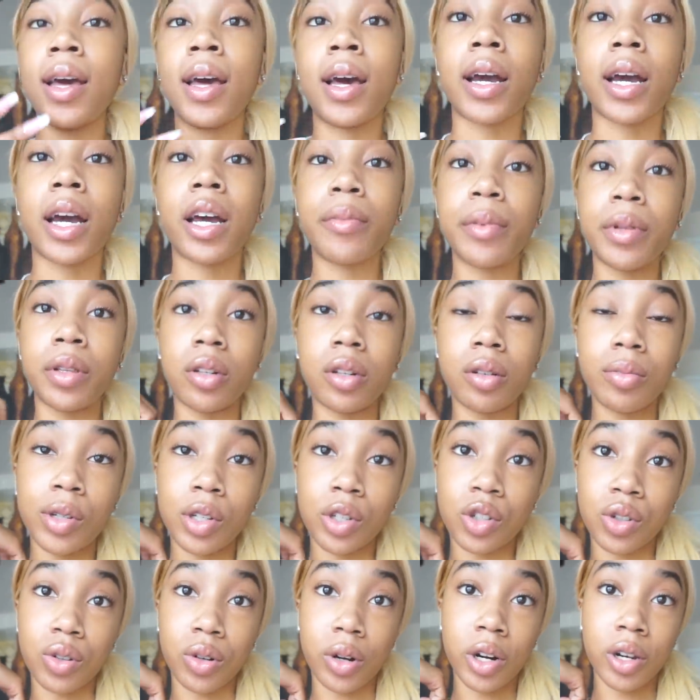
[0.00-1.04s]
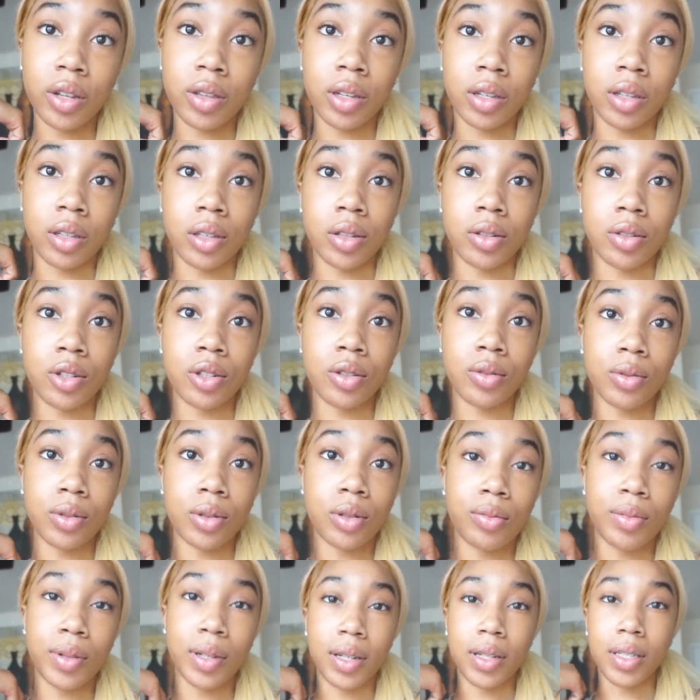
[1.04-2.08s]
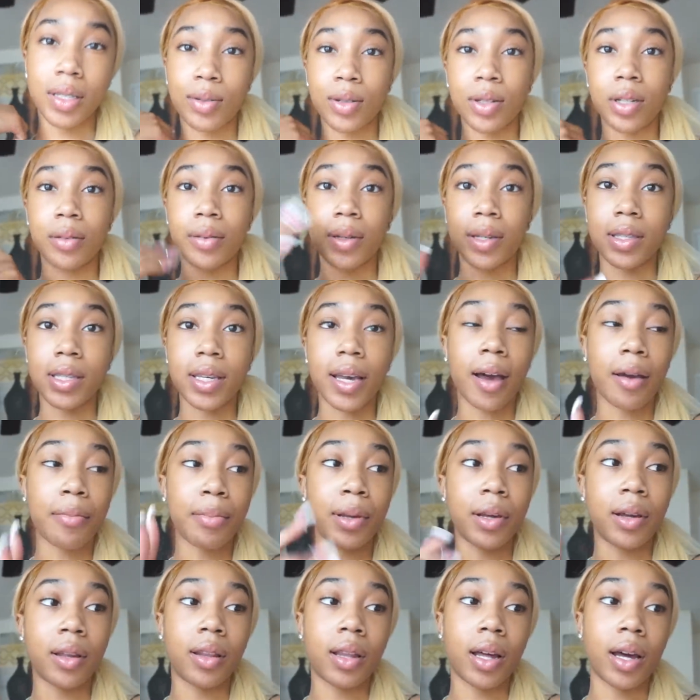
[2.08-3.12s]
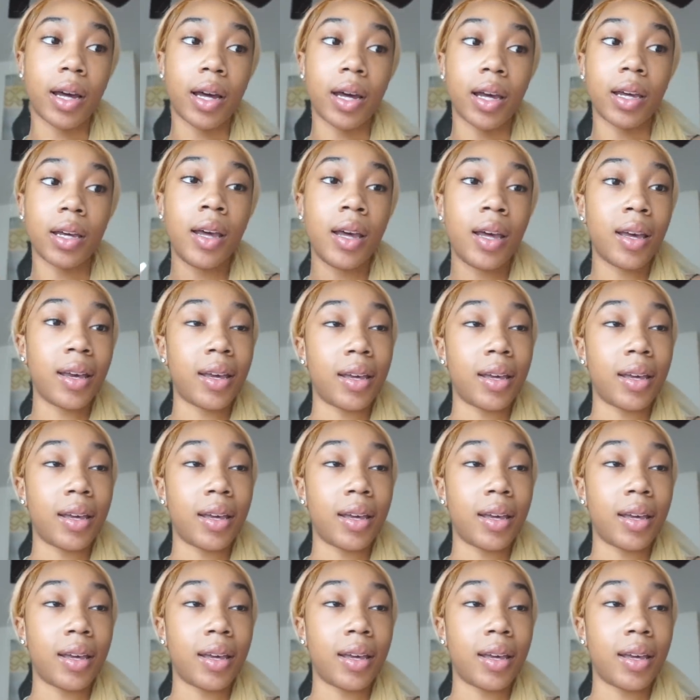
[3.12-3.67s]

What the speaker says: I got them a little bit shorter than usual because I'm gonna be typing a lot